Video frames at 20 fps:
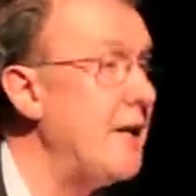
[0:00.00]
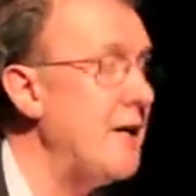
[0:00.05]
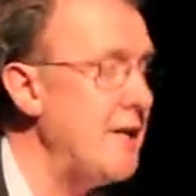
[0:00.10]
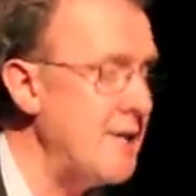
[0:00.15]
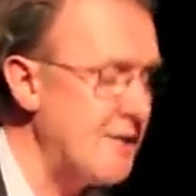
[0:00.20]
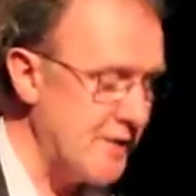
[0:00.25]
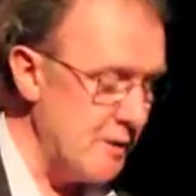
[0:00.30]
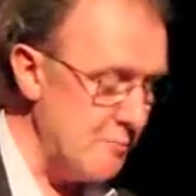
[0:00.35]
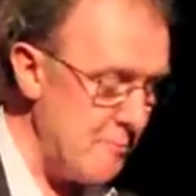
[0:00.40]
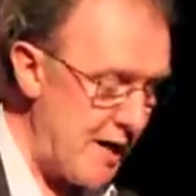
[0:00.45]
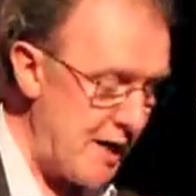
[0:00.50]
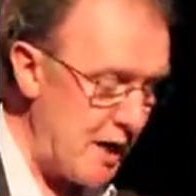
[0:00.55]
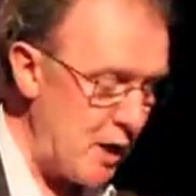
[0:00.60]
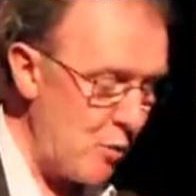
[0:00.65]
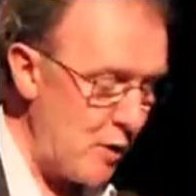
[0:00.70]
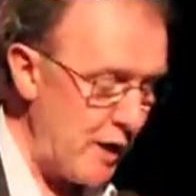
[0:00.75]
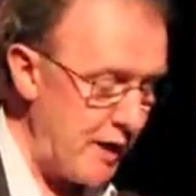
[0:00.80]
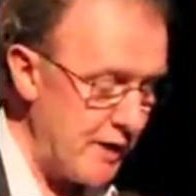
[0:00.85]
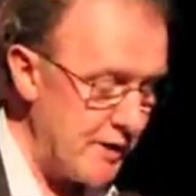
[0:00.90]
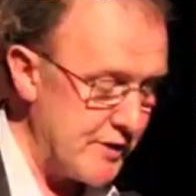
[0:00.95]
It is, in
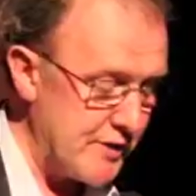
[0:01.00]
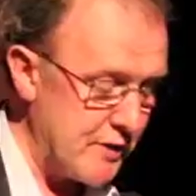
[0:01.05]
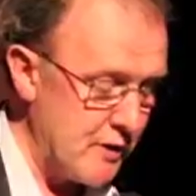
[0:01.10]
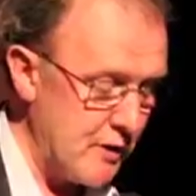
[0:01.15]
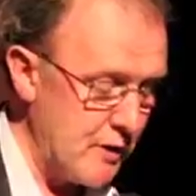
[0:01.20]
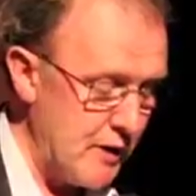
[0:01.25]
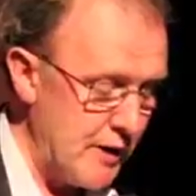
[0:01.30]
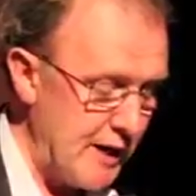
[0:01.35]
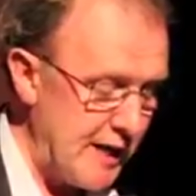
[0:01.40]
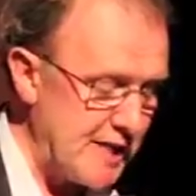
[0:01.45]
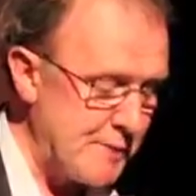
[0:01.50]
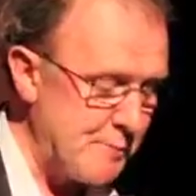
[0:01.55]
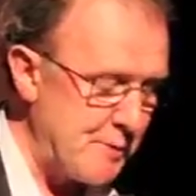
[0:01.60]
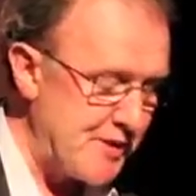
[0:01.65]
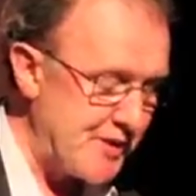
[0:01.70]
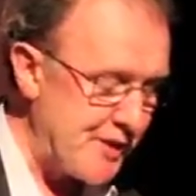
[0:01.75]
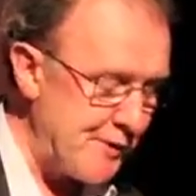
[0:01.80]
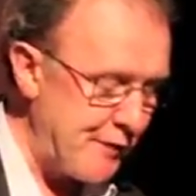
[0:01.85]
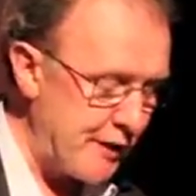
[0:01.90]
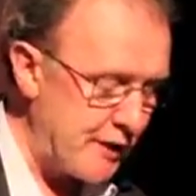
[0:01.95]
many ways, a
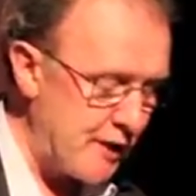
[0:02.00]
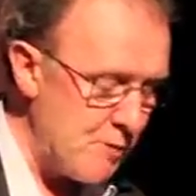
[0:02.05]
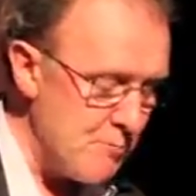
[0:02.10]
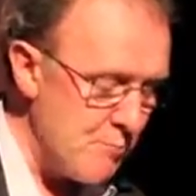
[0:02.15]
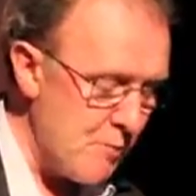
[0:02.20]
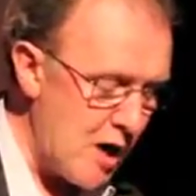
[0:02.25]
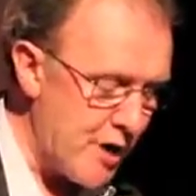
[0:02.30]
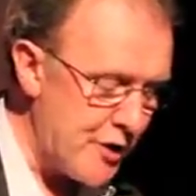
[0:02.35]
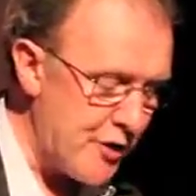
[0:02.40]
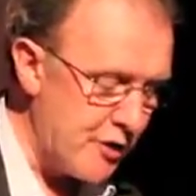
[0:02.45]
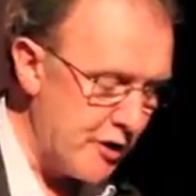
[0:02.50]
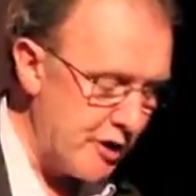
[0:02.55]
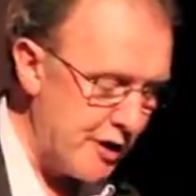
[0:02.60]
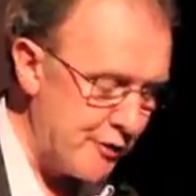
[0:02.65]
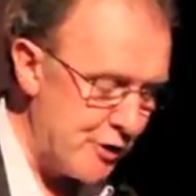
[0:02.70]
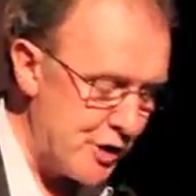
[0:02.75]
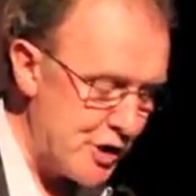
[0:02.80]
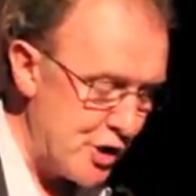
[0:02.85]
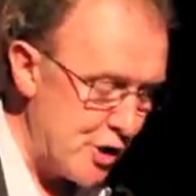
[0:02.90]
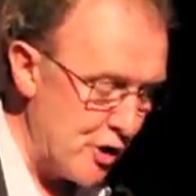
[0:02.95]
specifically modern
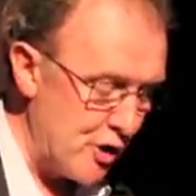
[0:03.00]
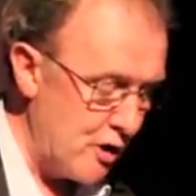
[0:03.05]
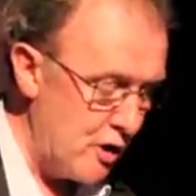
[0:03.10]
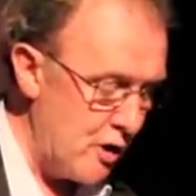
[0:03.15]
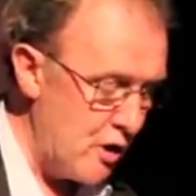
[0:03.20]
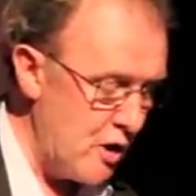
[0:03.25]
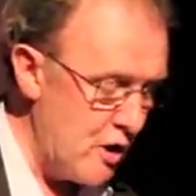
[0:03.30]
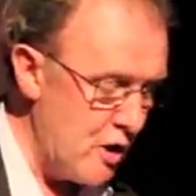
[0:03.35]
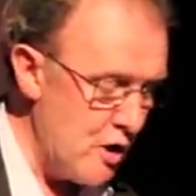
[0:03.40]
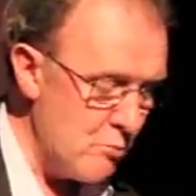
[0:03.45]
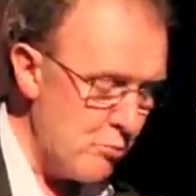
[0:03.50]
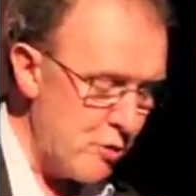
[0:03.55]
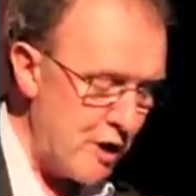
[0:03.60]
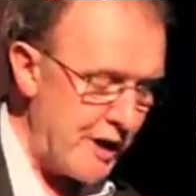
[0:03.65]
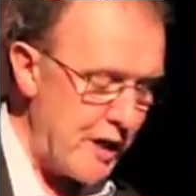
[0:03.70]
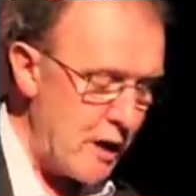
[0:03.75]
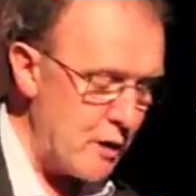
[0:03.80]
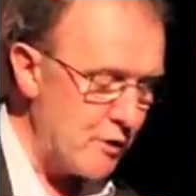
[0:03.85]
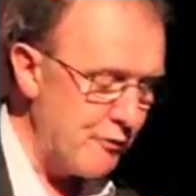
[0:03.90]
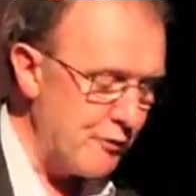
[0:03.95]
literature
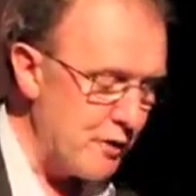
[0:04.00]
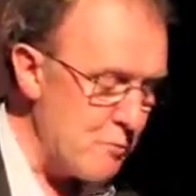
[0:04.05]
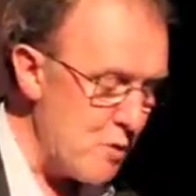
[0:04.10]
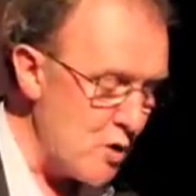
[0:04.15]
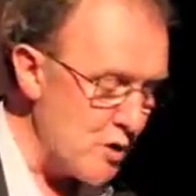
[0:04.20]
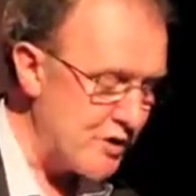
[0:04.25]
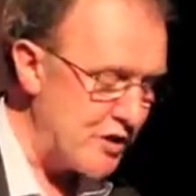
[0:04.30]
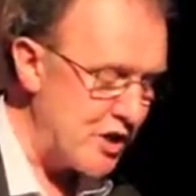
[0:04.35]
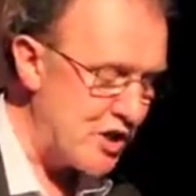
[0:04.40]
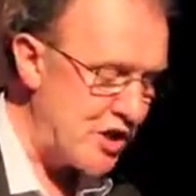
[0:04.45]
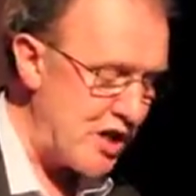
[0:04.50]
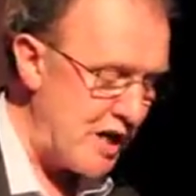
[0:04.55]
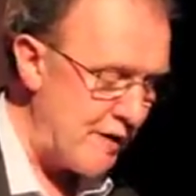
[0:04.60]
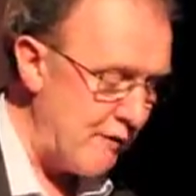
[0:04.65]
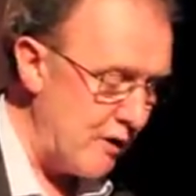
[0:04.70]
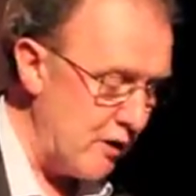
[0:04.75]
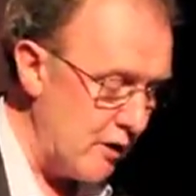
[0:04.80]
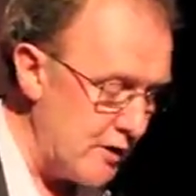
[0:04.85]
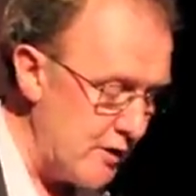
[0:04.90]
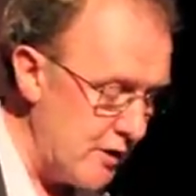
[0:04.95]
bred out of the most
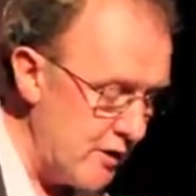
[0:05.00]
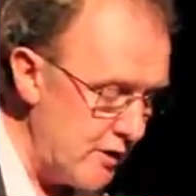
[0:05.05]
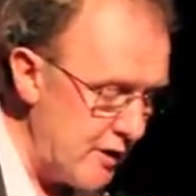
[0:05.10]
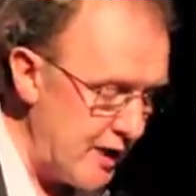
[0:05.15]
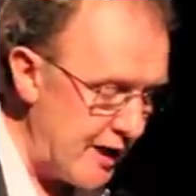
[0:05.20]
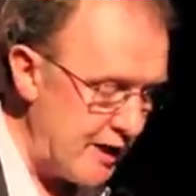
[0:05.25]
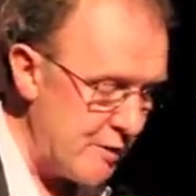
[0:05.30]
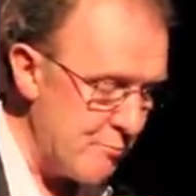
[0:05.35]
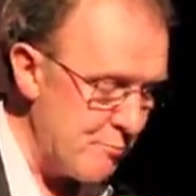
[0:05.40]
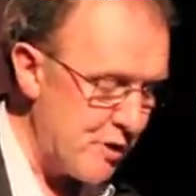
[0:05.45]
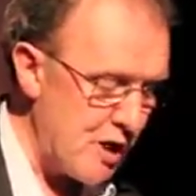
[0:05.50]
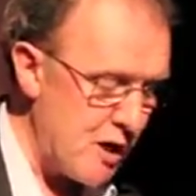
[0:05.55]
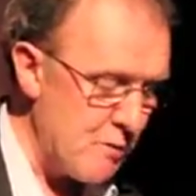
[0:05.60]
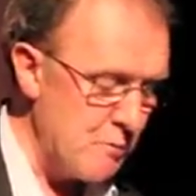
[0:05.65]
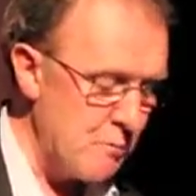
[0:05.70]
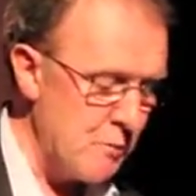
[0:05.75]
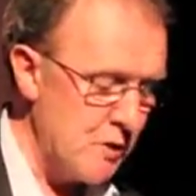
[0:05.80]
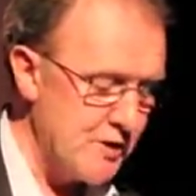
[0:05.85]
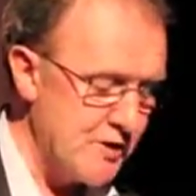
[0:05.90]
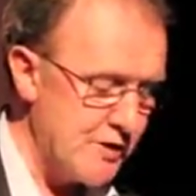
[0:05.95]
dishevelled and
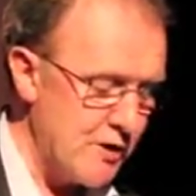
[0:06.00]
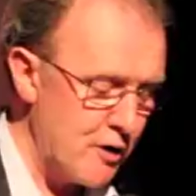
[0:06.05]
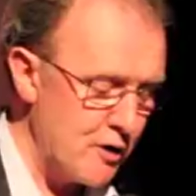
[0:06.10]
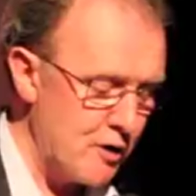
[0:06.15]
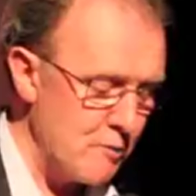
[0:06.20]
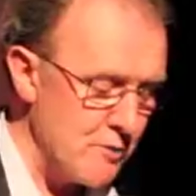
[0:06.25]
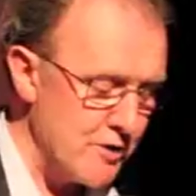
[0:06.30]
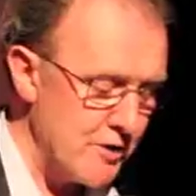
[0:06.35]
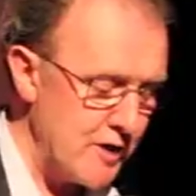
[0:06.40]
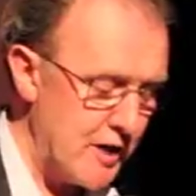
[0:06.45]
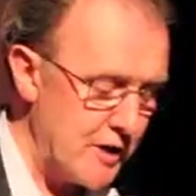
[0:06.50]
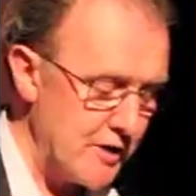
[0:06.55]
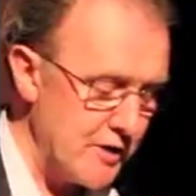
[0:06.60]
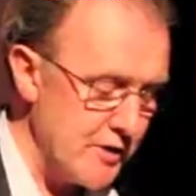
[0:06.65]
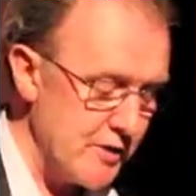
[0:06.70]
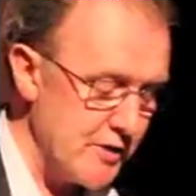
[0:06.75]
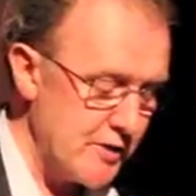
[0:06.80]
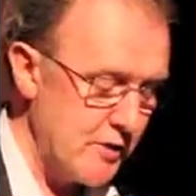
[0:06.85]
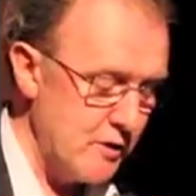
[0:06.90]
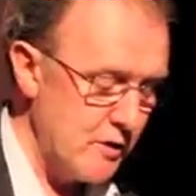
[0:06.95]
improbable
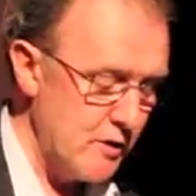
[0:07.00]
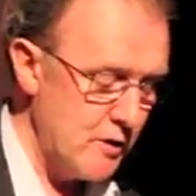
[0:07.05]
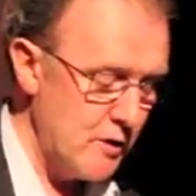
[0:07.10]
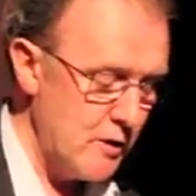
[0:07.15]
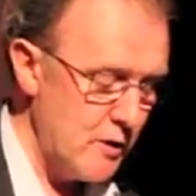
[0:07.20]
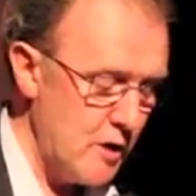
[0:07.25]
circumstances.